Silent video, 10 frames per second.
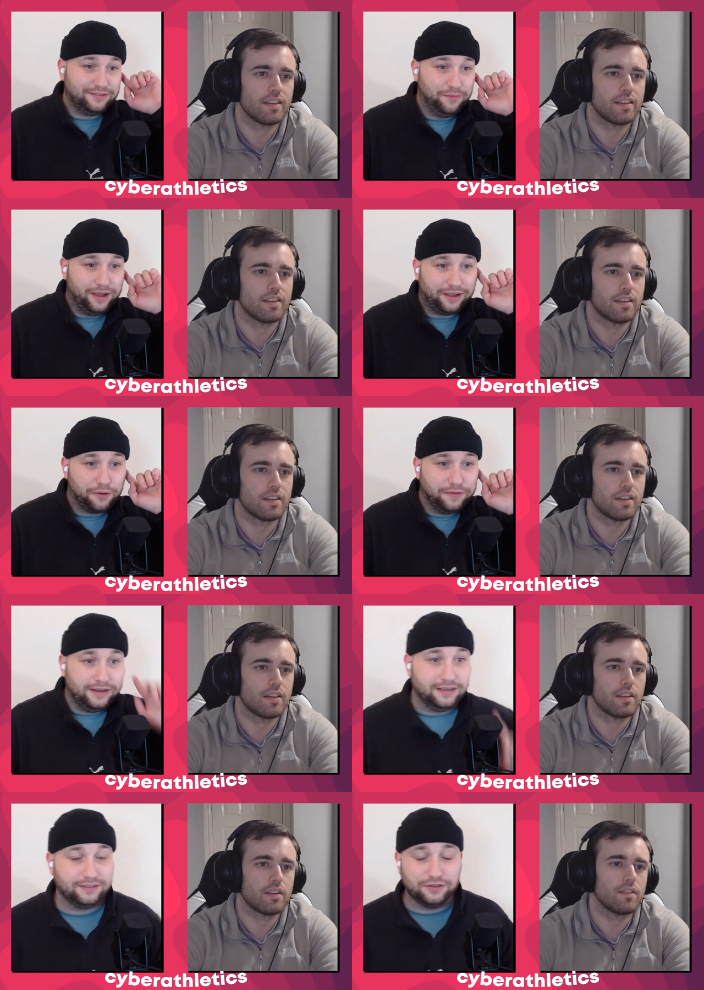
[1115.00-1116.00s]
Speaker 1: somewhere. Go
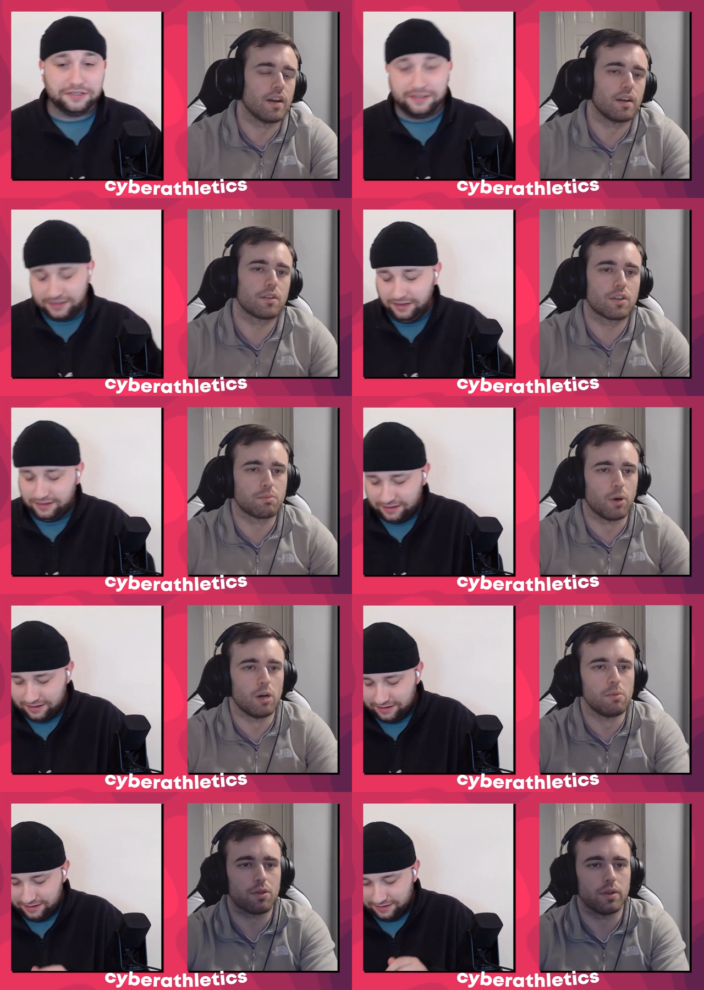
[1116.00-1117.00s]
read it. Right, because
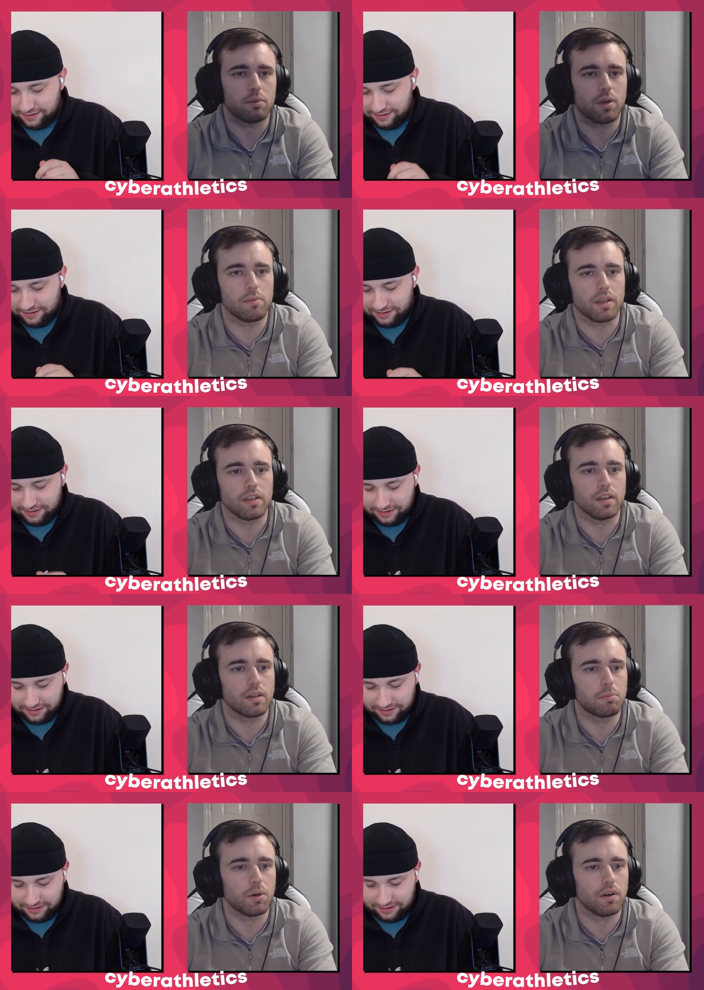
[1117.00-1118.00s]
Speaker 2: Bournemouth are in the Premier
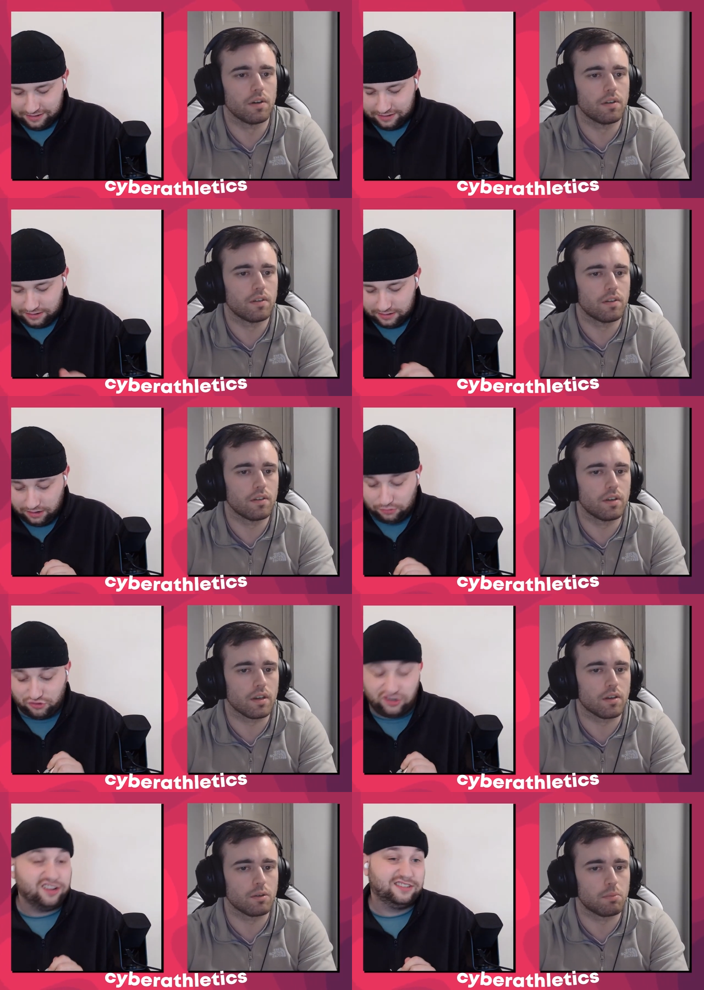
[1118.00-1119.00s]
League, but
Speaker 1: Oh,
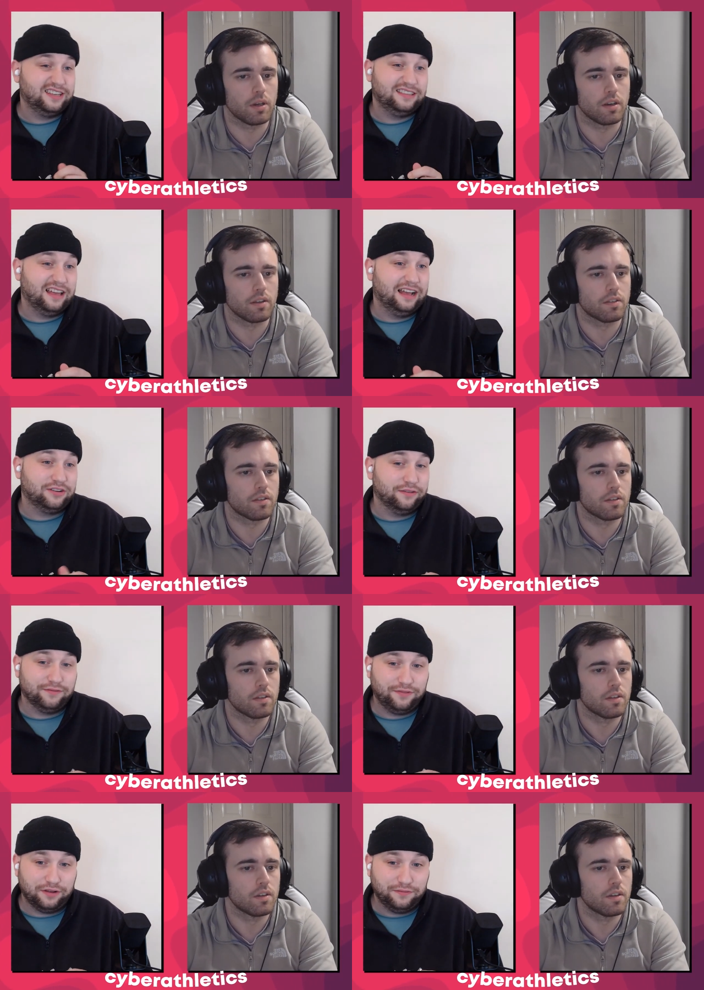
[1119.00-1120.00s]
shit. See, be- I don't
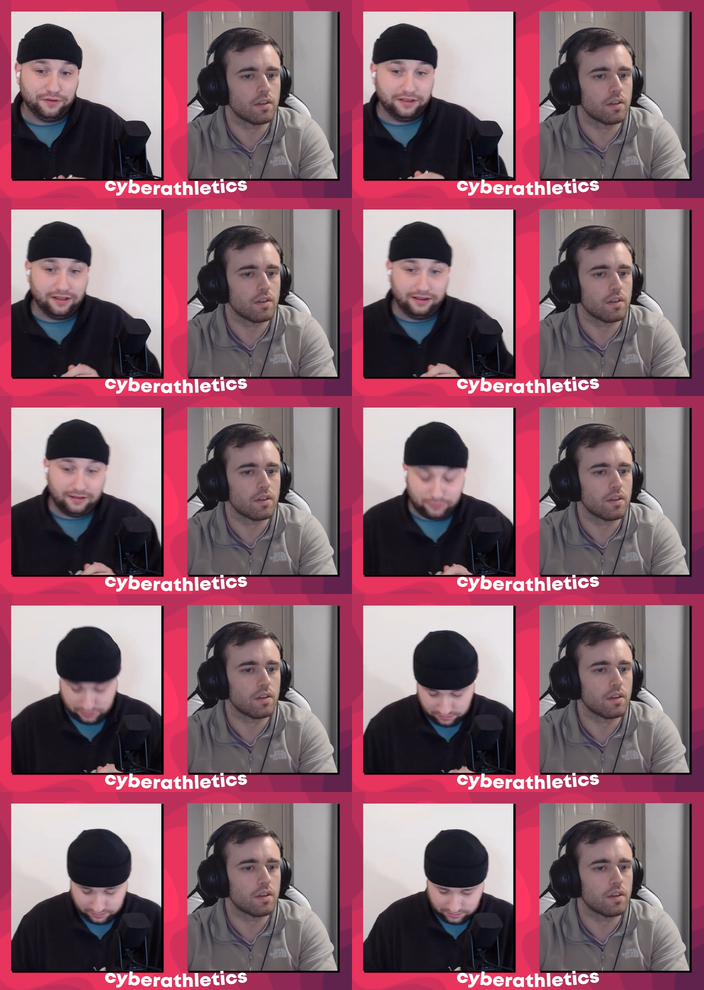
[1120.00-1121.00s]
even follow footy like that. Man.
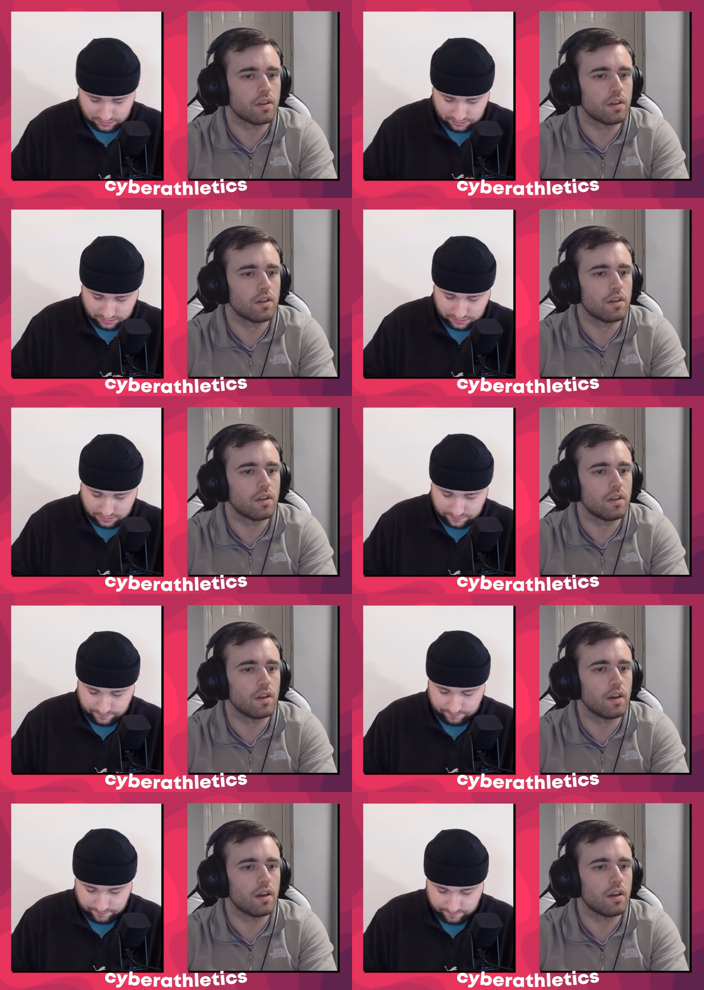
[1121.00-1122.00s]

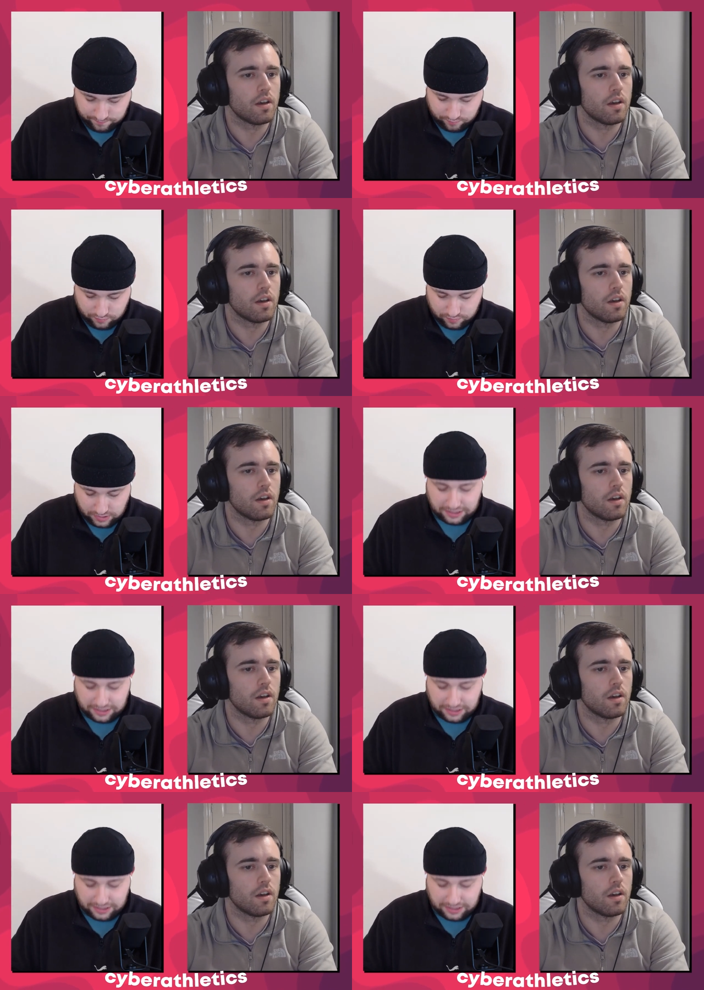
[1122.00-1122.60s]
yeah, They